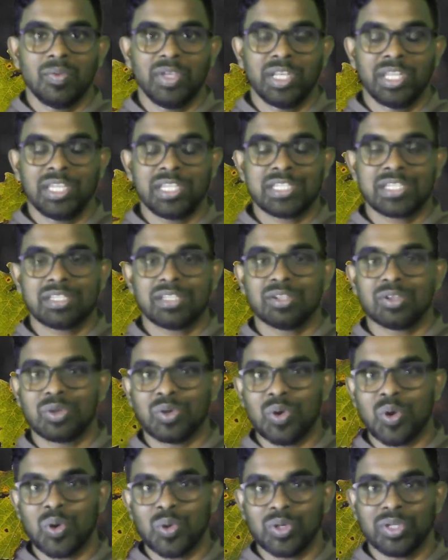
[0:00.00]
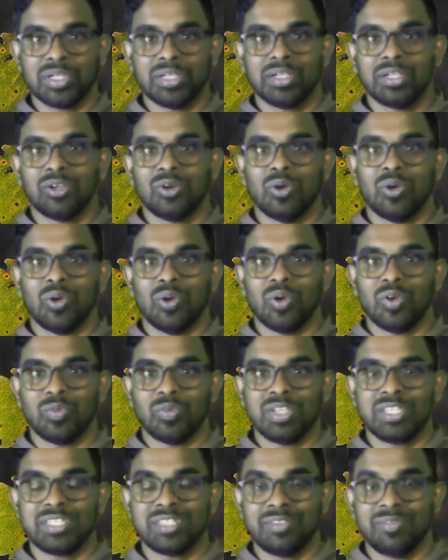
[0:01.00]
We reach God
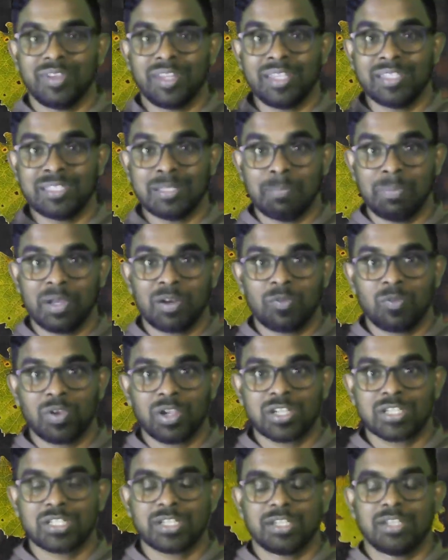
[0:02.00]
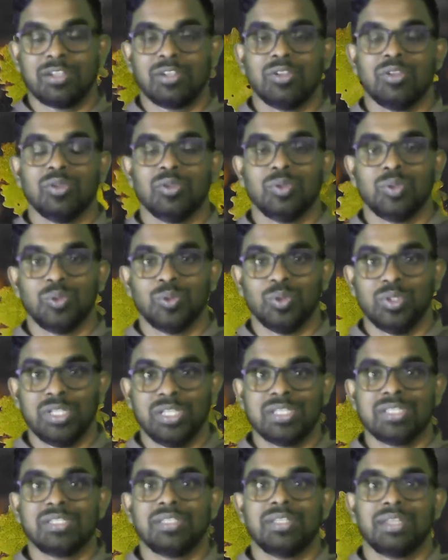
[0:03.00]
or we reach the perfection through
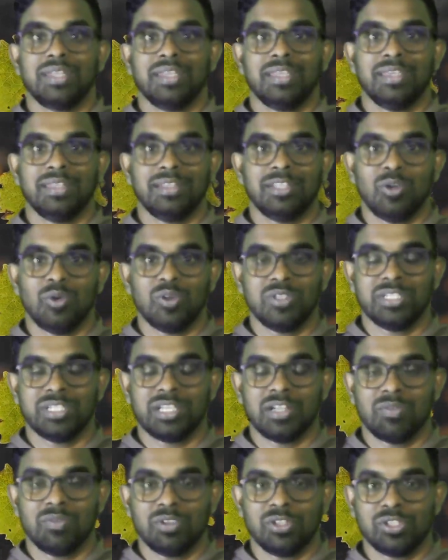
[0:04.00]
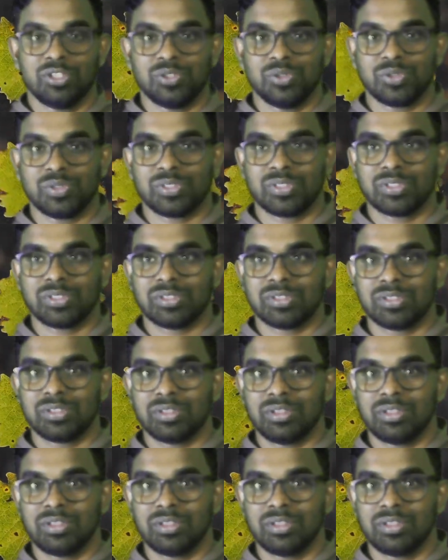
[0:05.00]
these three theological virtues.